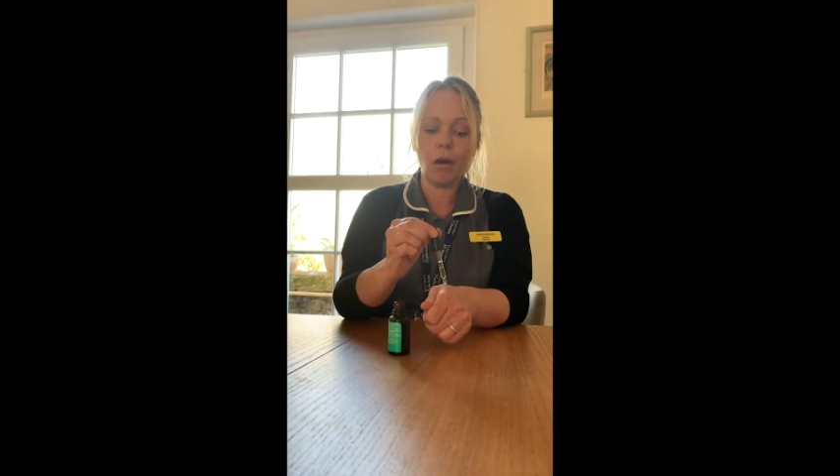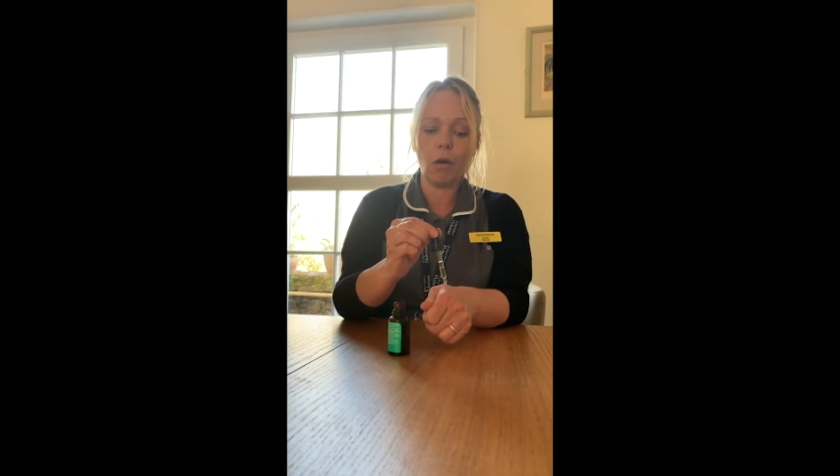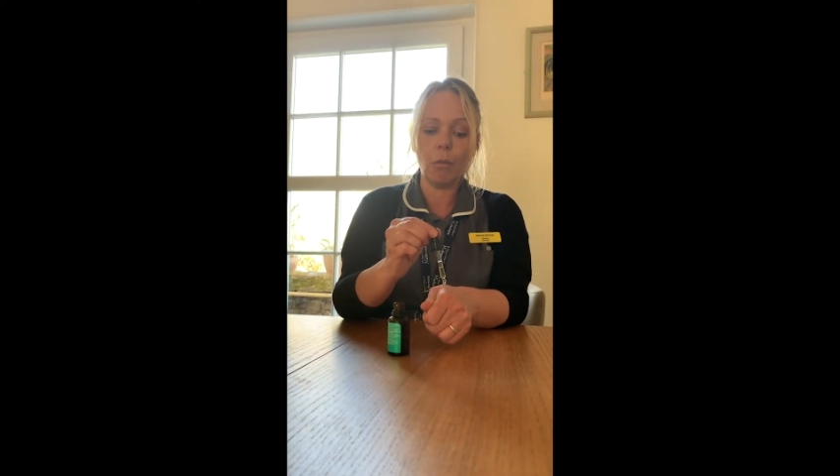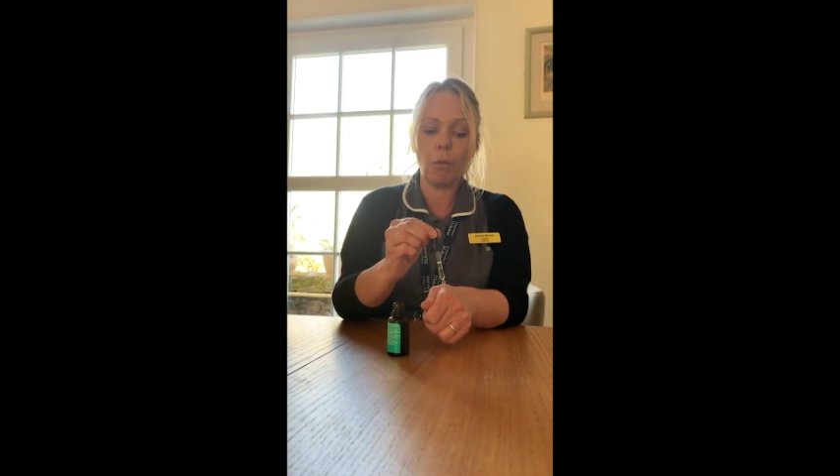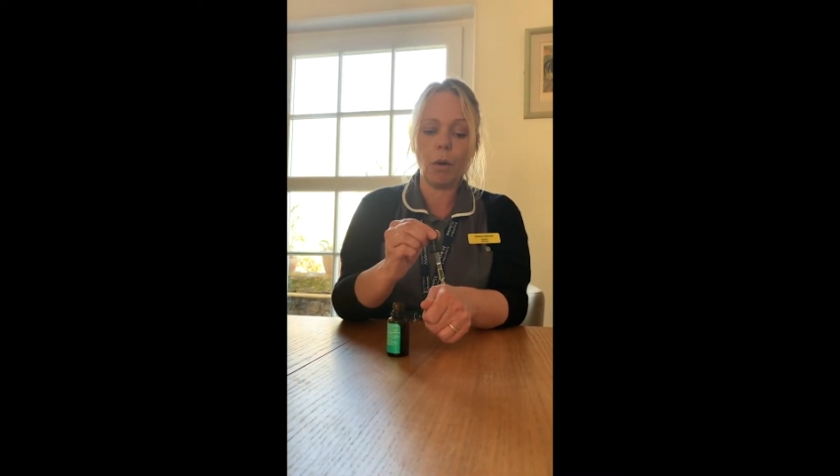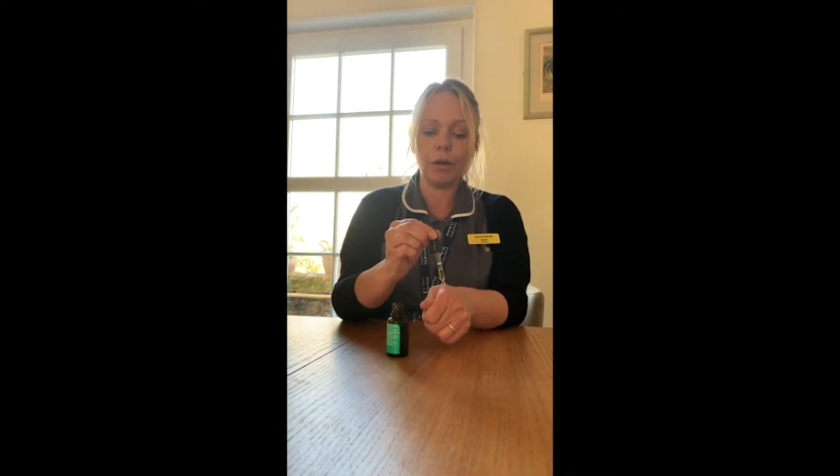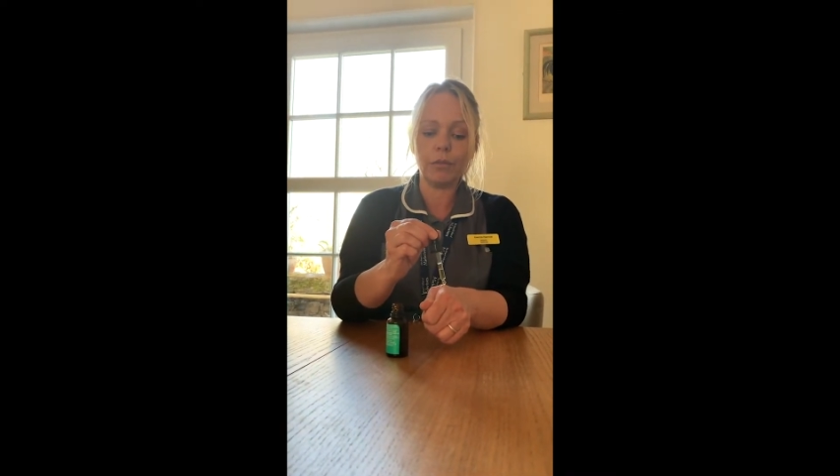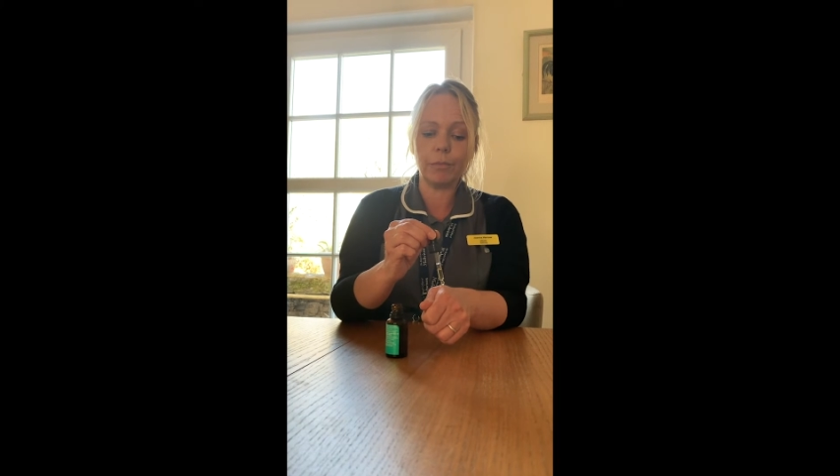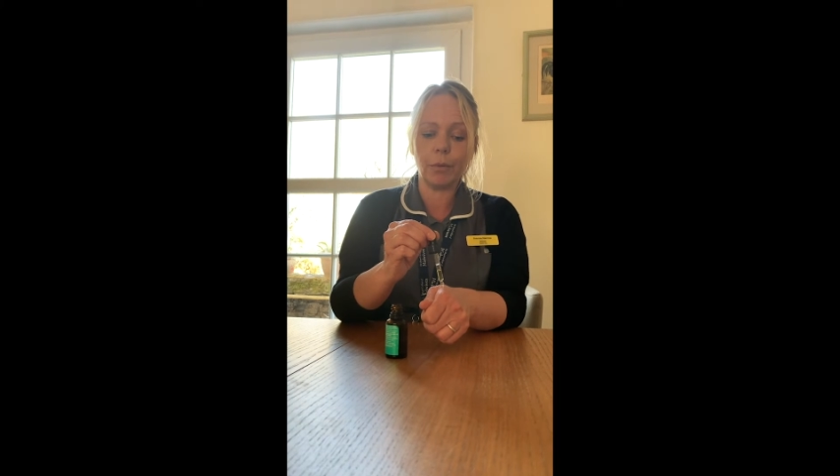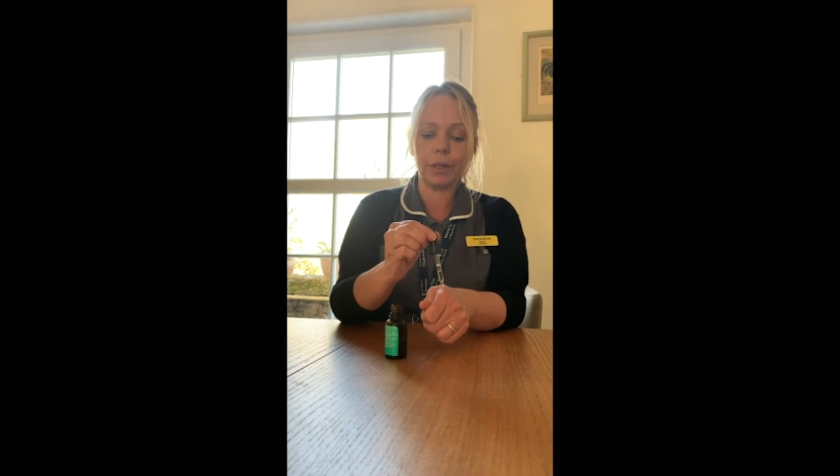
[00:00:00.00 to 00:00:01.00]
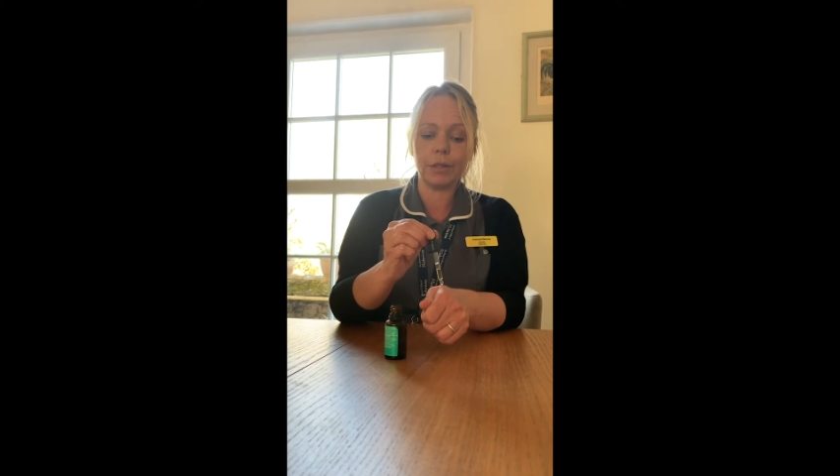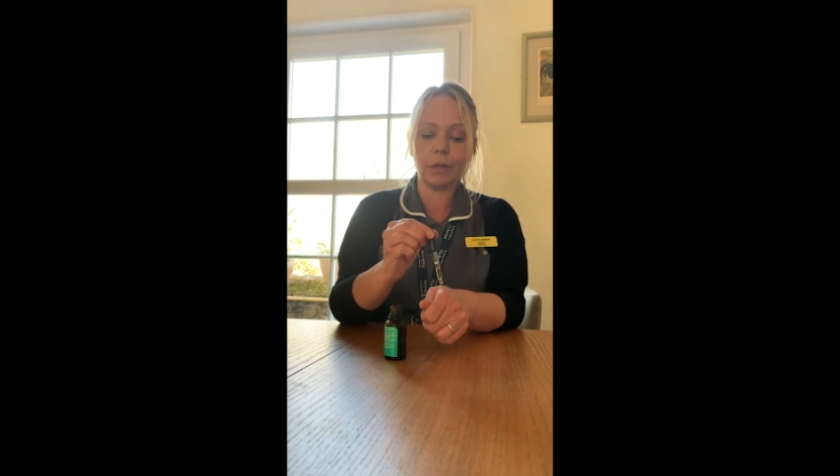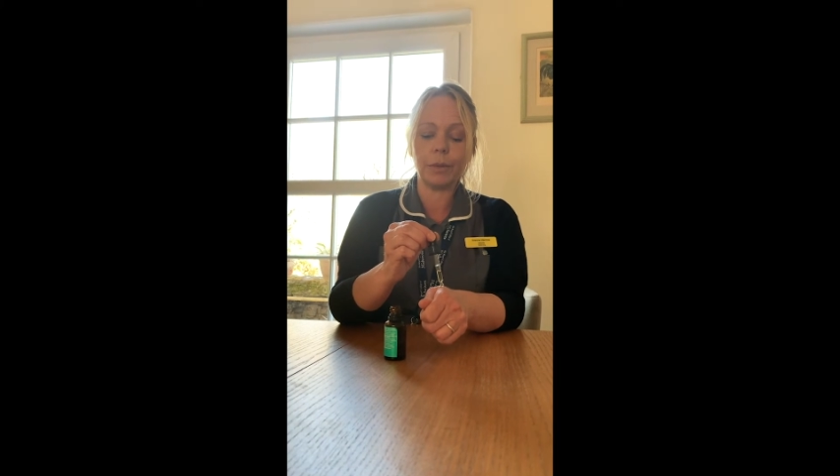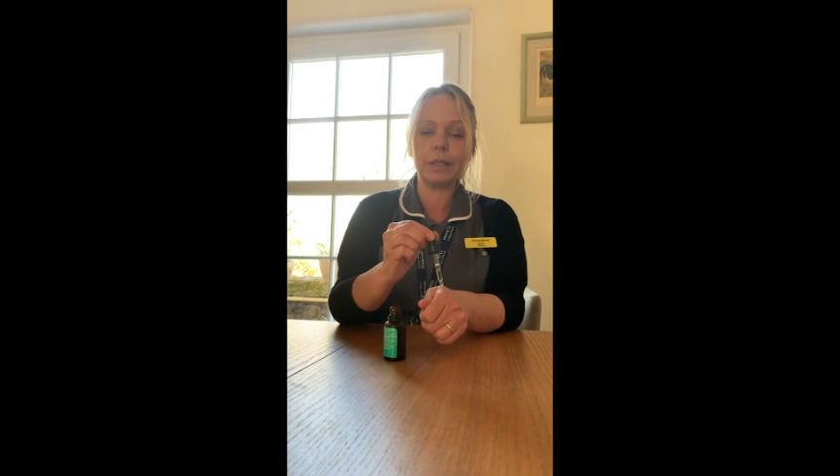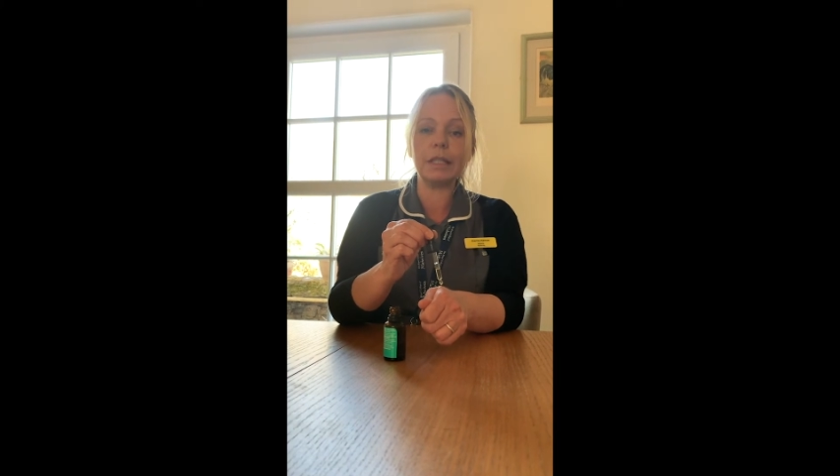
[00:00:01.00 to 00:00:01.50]
on one of the points
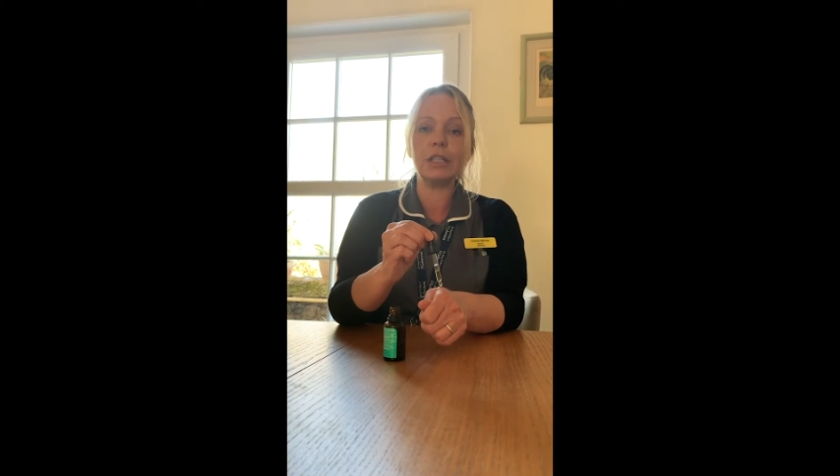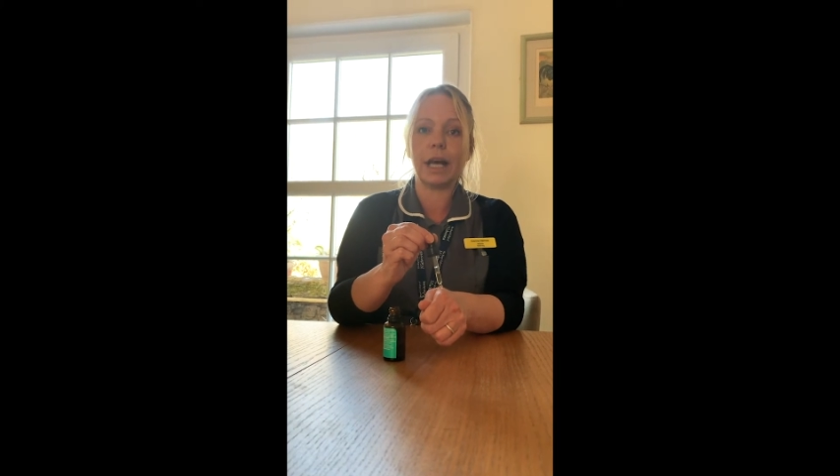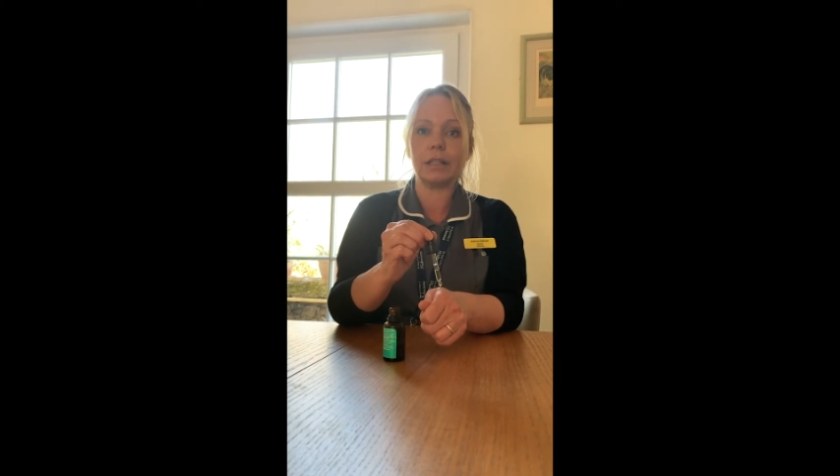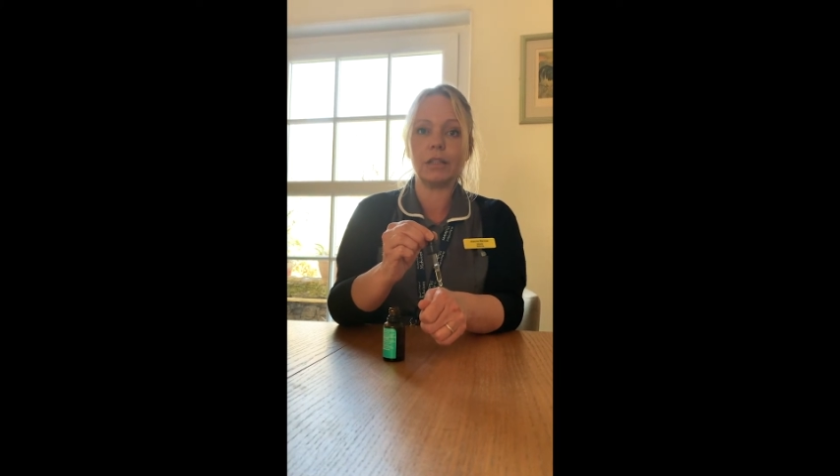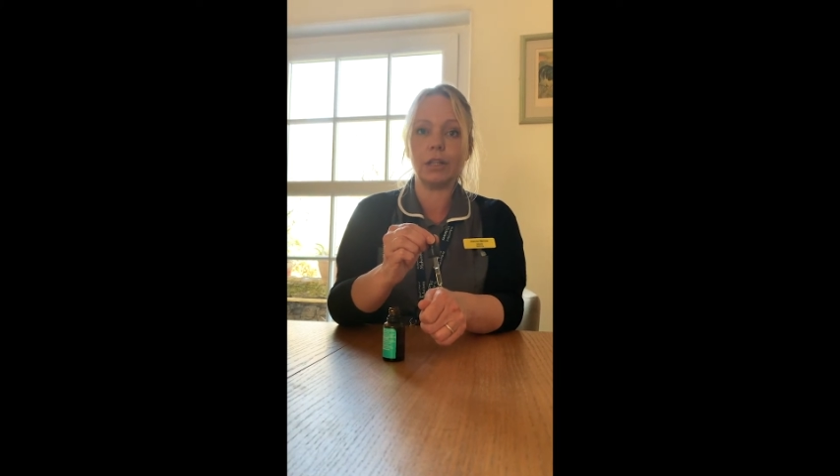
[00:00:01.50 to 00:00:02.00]
that we suggest